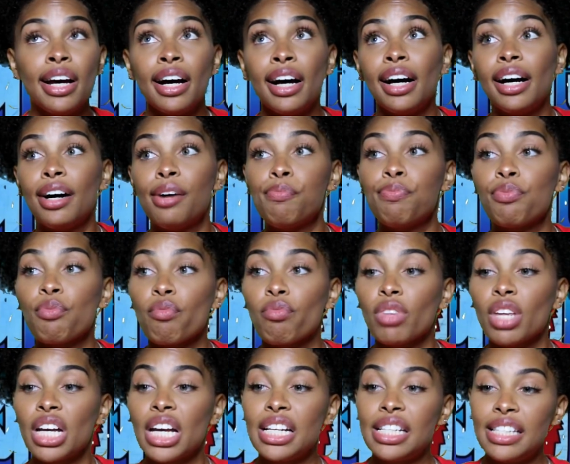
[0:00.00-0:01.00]

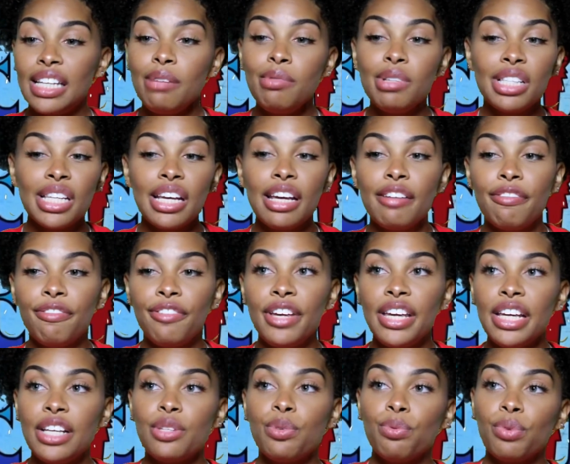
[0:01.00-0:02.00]
It seems if
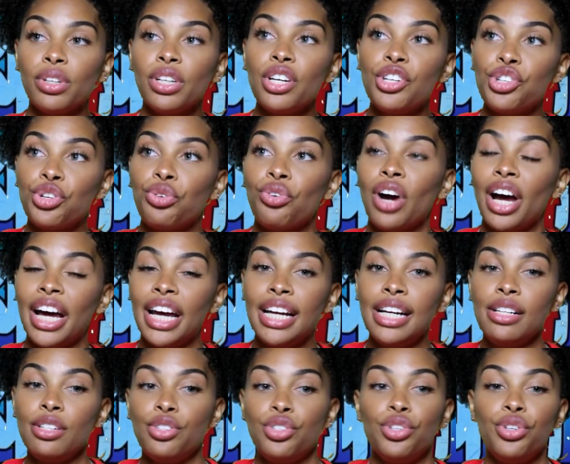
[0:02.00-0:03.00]
he's really
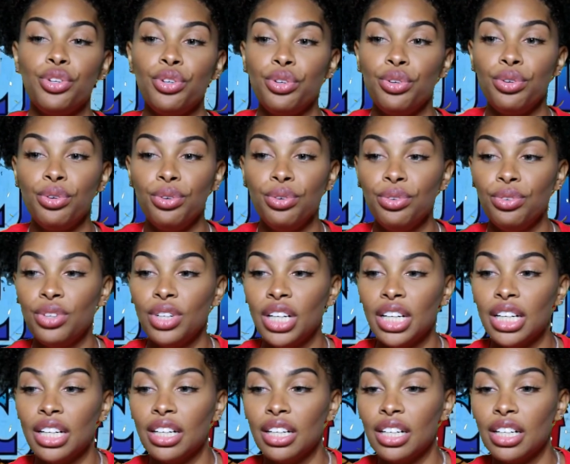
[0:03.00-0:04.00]
trying to
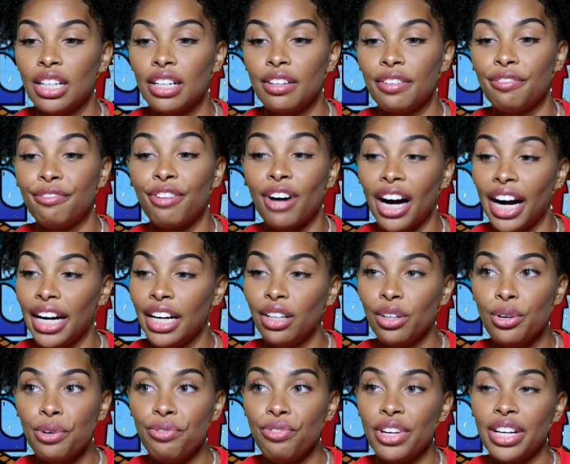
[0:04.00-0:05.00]
find
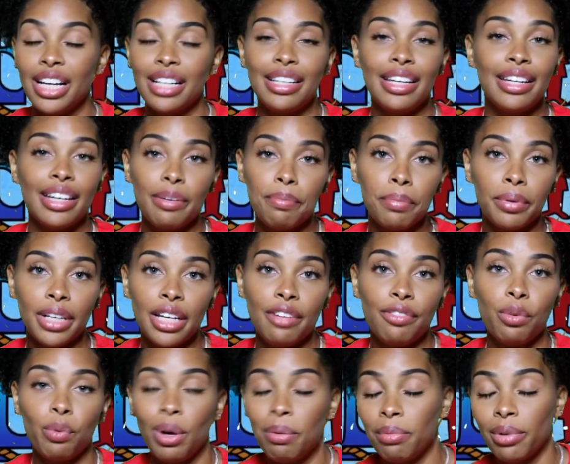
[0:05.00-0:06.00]
Luffy because he didn't believe
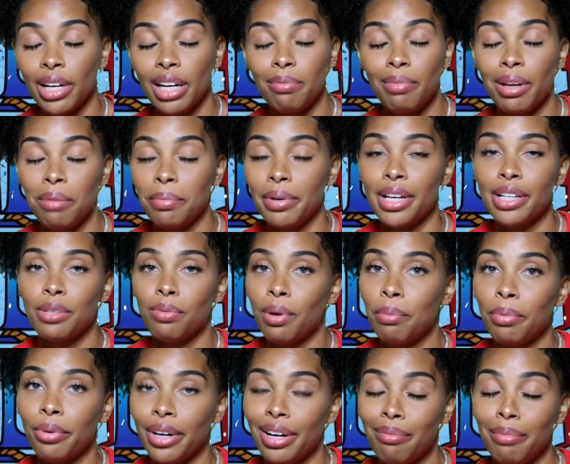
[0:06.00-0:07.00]
the Whipped Cream Man, because the Whipped
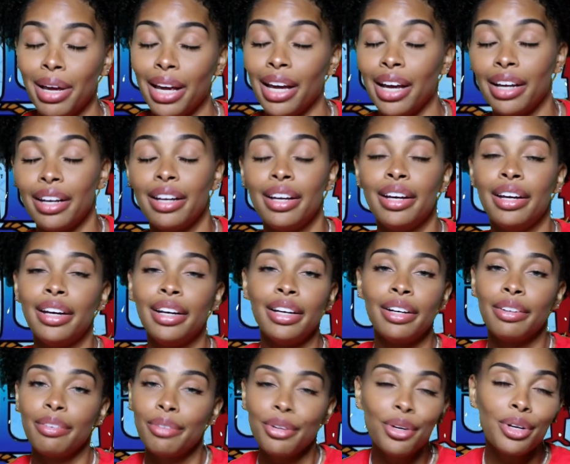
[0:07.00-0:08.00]
Cream Man,
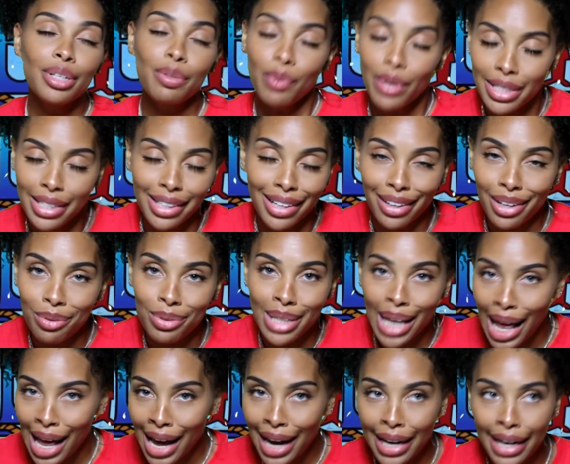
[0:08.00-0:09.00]
we could tell he was
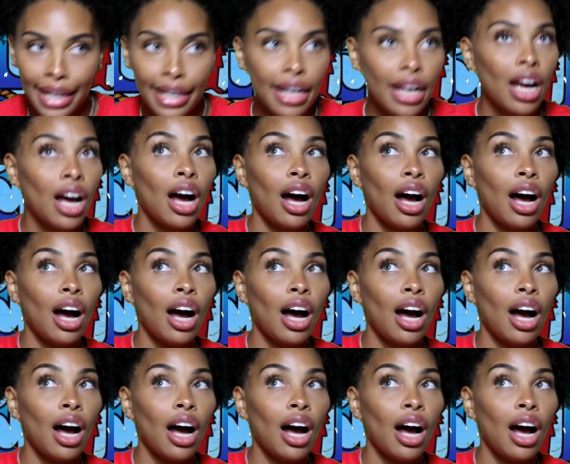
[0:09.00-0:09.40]
lying.